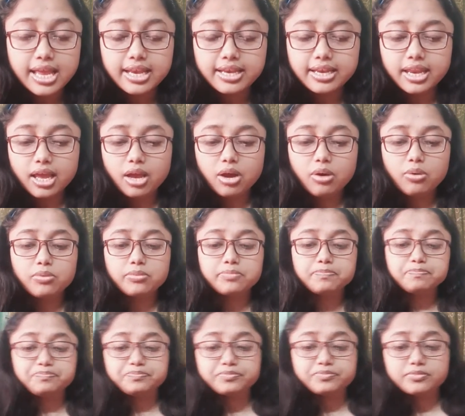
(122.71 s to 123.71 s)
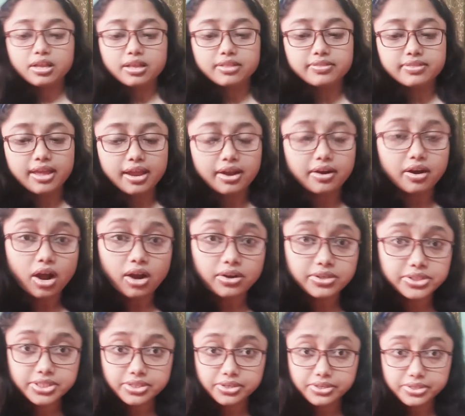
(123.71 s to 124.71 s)
Now, there are
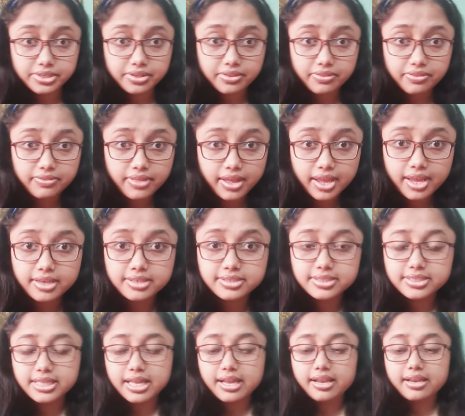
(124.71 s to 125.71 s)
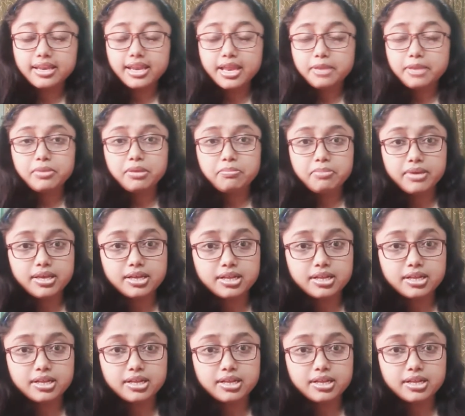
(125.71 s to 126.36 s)
certain things that, let me be